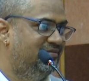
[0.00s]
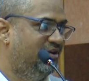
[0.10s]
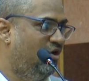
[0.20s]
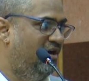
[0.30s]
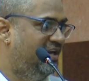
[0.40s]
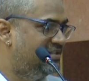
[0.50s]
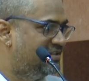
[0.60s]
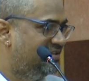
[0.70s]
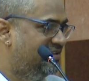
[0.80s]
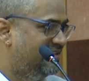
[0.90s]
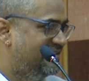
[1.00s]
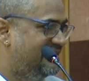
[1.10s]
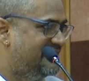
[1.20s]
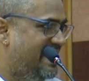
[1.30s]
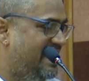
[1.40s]
We call it as
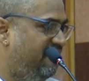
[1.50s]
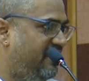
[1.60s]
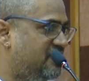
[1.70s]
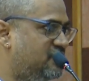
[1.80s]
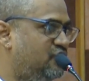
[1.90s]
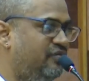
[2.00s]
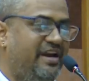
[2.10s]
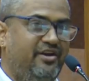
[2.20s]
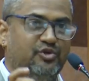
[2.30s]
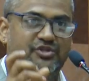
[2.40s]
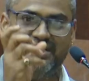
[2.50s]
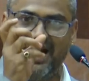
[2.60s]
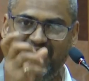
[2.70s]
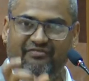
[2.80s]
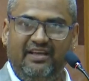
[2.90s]
stratification. So when you
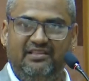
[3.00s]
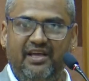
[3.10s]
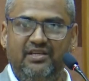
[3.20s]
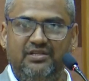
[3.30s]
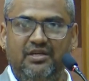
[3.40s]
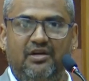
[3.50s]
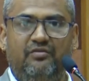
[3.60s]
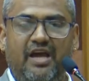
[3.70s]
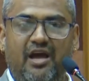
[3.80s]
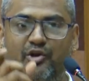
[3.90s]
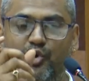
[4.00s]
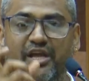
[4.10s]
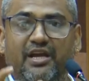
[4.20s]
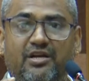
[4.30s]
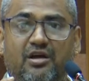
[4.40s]
stratify things, we are
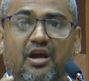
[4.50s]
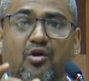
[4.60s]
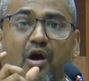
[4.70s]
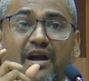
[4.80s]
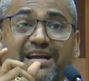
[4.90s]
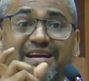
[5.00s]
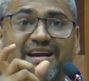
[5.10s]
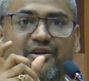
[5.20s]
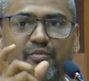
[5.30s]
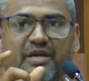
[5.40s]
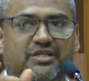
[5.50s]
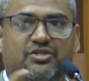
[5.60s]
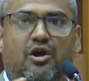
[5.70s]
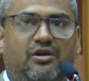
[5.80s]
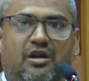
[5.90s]
doing it on a quantitative basis,
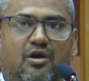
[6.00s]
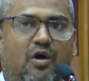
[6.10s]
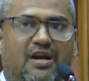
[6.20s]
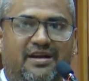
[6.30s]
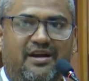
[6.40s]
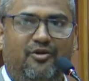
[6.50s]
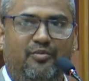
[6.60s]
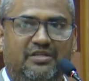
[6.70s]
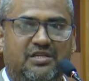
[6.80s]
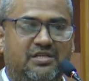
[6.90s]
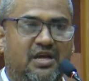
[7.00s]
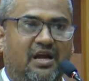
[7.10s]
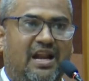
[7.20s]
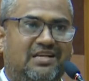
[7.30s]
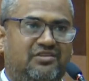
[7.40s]
not on a qualitative basis.
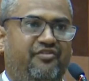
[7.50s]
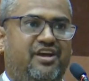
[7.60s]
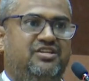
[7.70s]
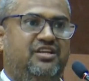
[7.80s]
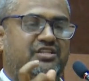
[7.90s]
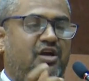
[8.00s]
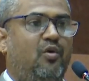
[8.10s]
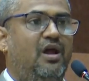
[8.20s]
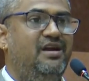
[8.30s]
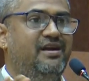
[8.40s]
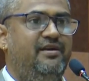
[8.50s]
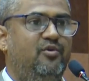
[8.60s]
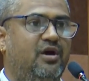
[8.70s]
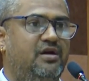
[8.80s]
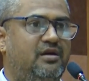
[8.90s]
Classification is a
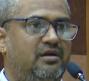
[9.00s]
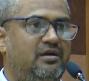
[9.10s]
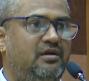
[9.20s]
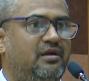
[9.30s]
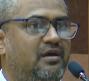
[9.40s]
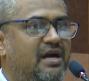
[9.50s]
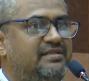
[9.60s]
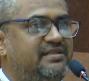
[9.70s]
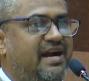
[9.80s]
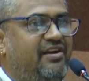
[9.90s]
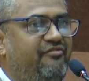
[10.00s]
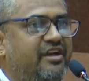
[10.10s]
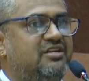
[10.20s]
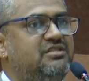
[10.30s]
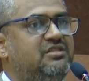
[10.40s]
qualitative cut and
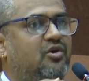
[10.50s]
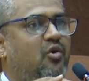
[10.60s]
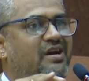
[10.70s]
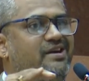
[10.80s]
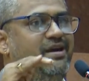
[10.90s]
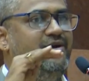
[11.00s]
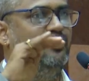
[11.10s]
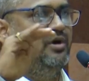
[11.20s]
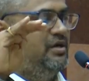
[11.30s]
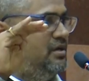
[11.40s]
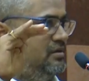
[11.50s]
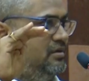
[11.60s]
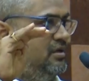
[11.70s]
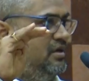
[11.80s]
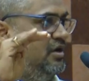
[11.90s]
stratification is a quantitative cut.
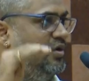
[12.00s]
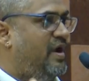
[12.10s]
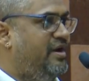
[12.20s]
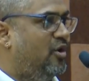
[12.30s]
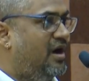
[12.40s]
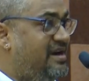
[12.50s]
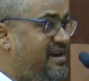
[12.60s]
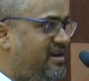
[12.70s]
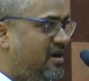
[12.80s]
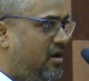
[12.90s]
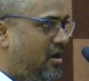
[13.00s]
When you cut it